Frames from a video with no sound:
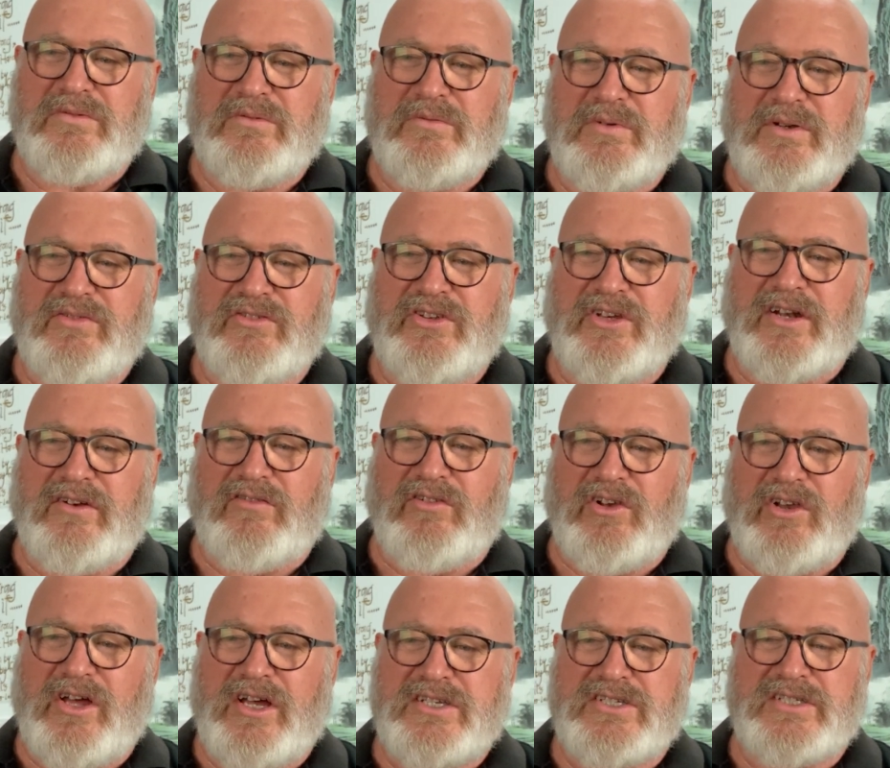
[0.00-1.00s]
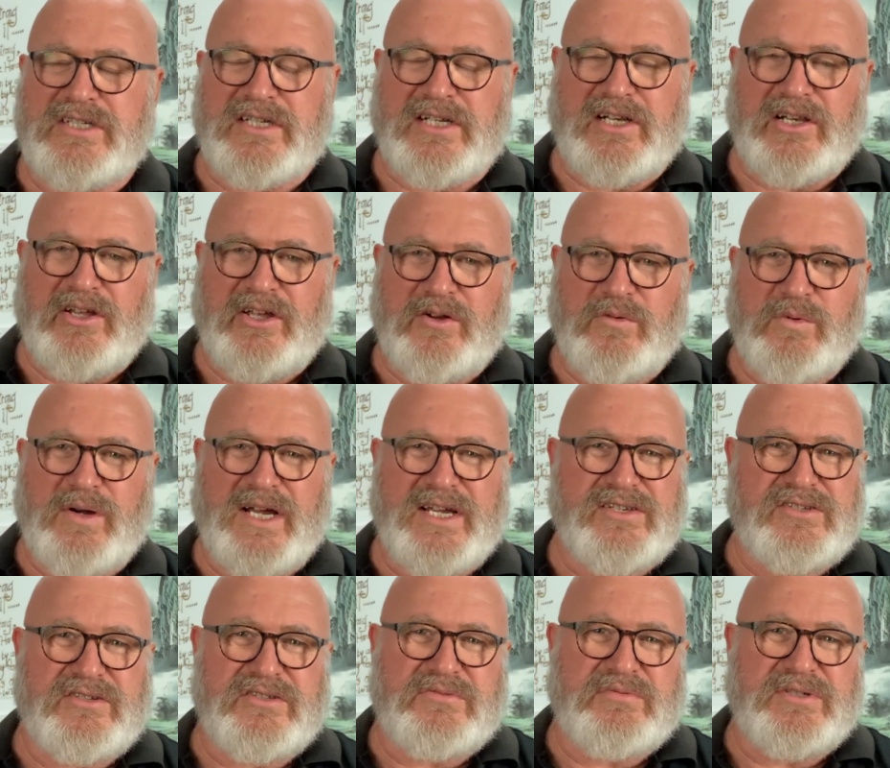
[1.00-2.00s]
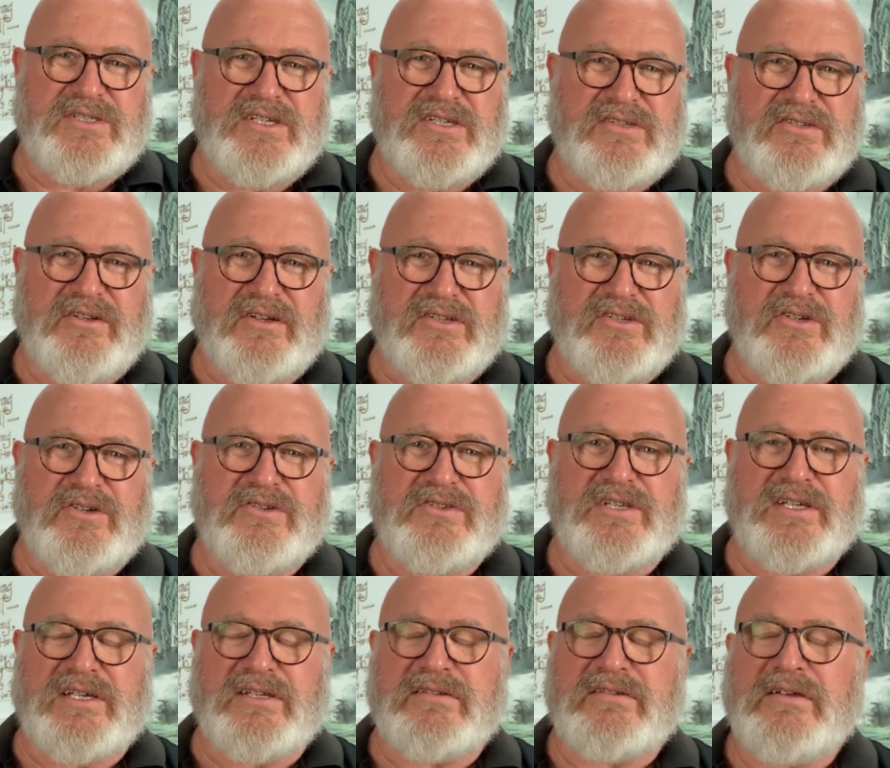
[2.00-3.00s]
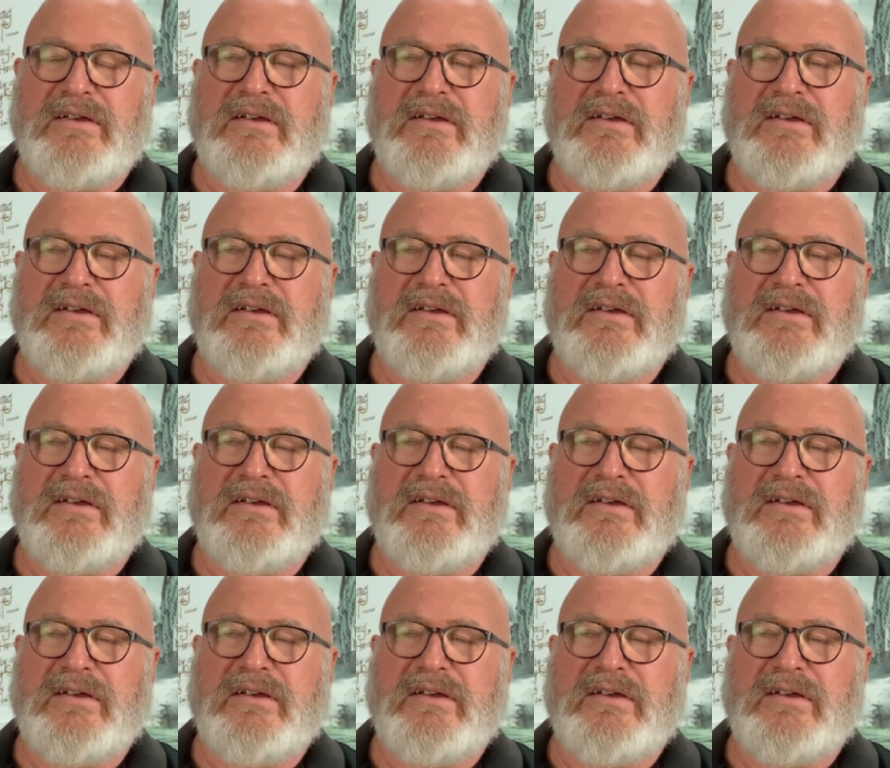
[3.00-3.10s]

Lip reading: we've sort of lost it in a lot of ways because we're just not using it.